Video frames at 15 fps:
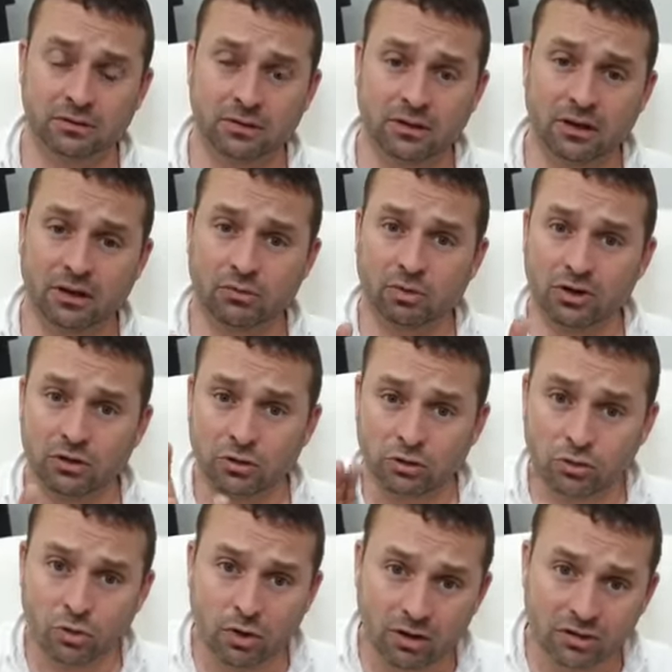And when you
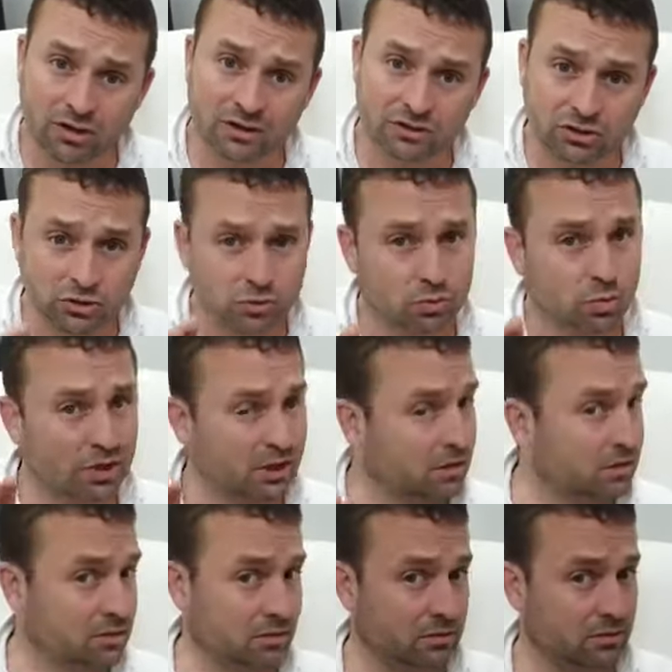do all this, you
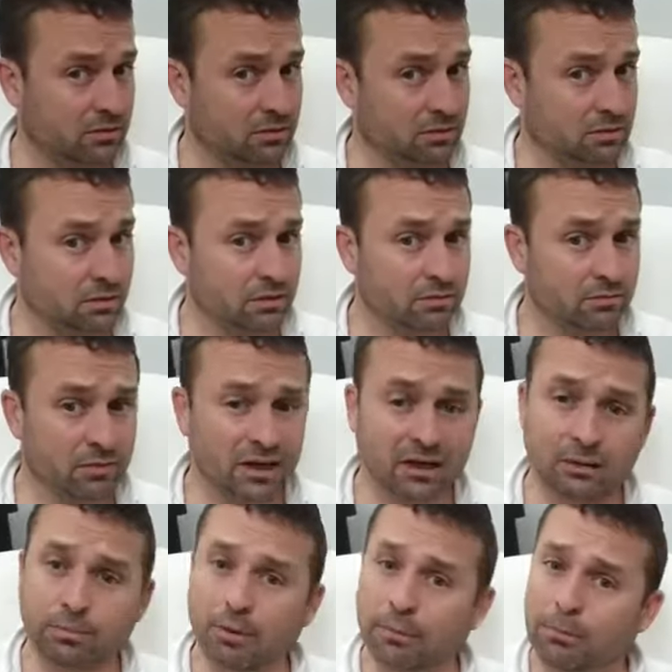win.
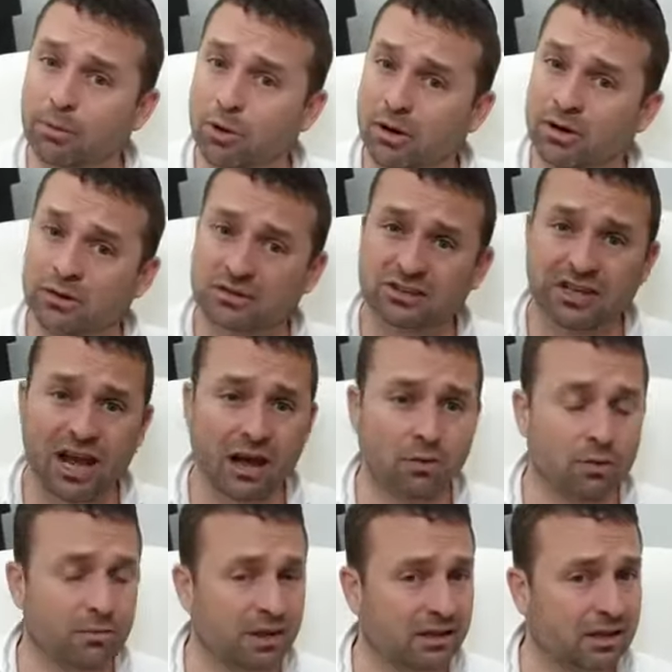Many employers now
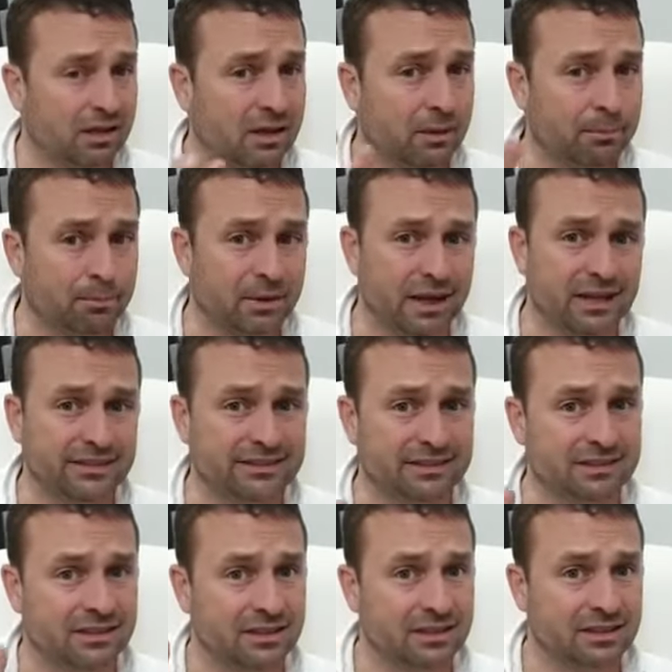are making
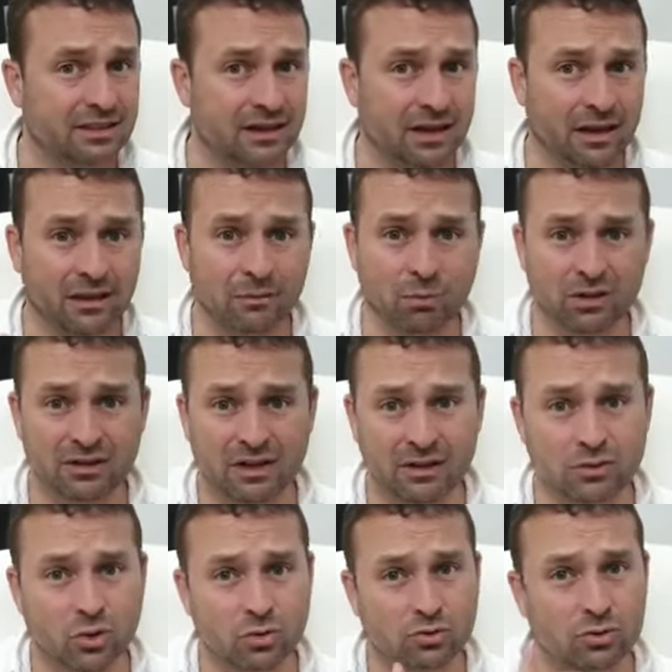complaints when they
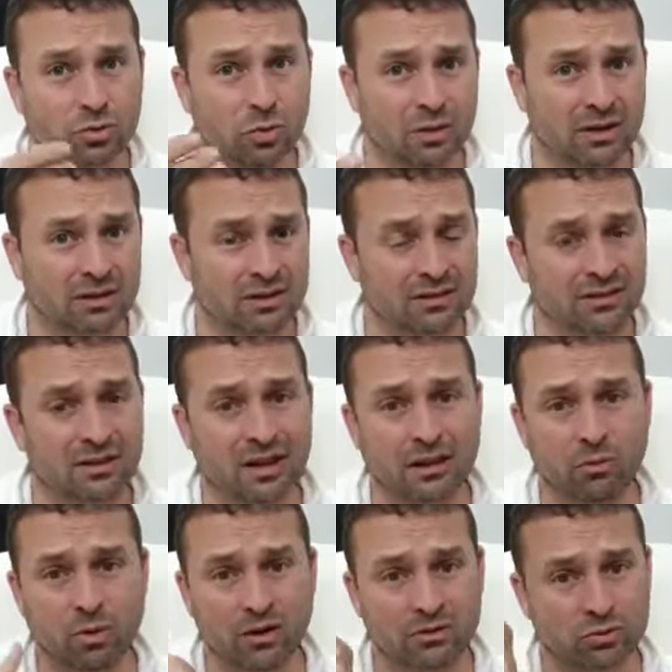
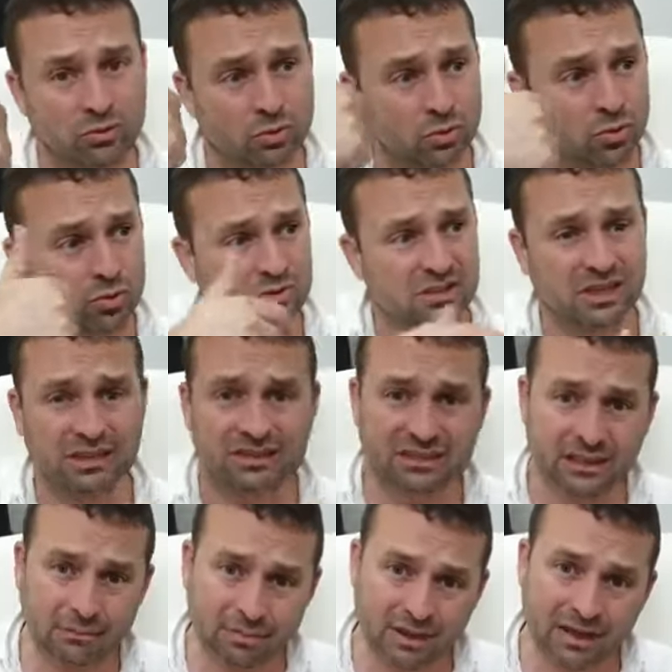want to send
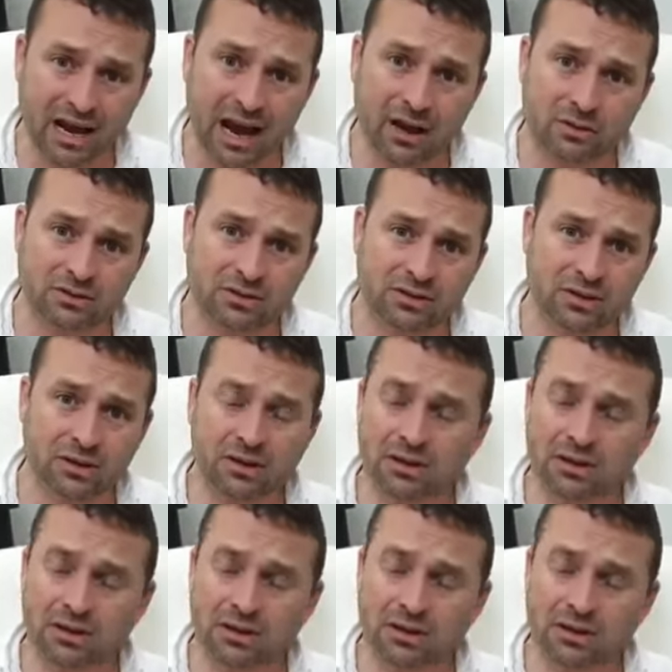somebody out.